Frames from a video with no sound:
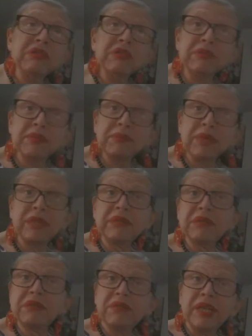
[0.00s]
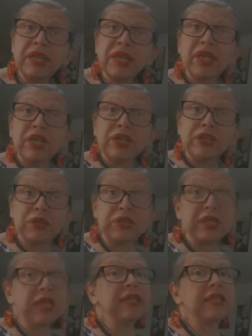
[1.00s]
to be, but do you
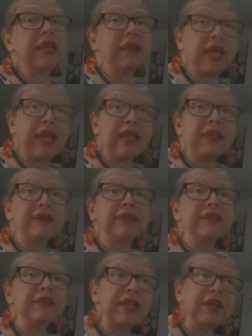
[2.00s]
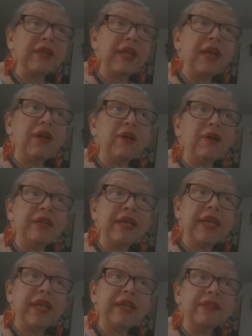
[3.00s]
think they're like they're gonna like oh
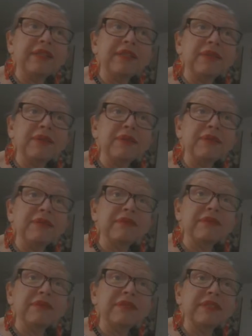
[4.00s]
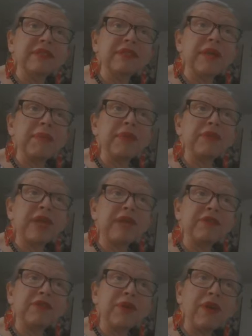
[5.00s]
okay so you know i'm gonna
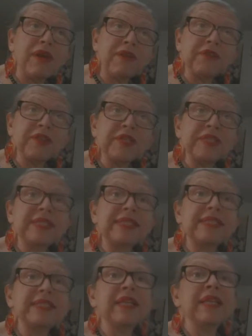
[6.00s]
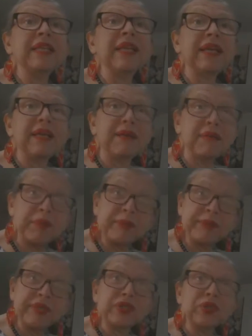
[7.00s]
run for office and i'm gonna
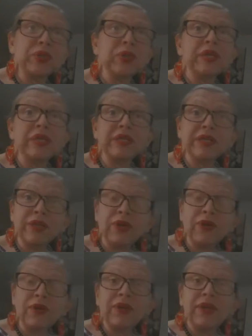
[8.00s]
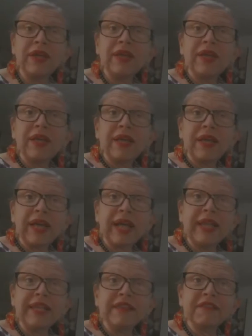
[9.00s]
make sure you know
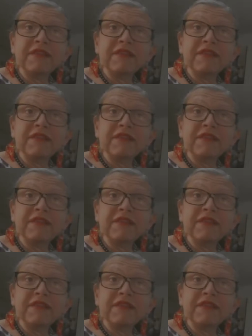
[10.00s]
i give